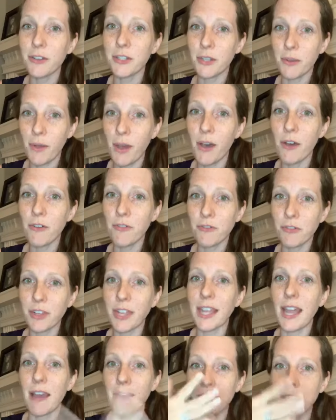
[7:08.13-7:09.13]
So
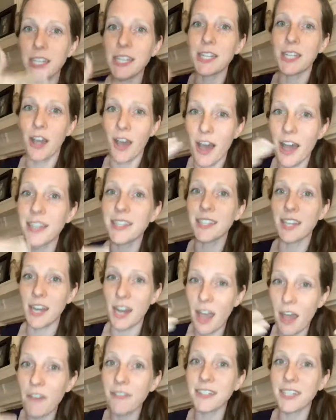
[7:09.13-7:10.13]
hopefully I've detoxed
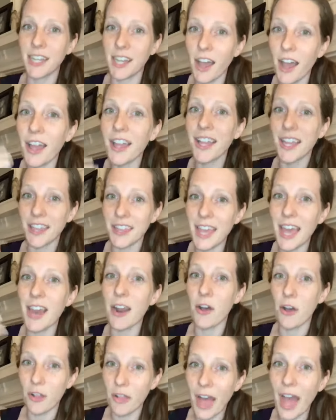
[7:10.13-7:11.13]
enough to get that
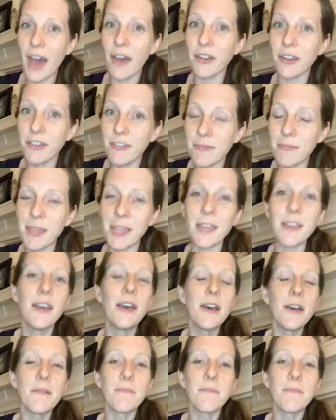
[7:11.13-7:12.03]
all out of me.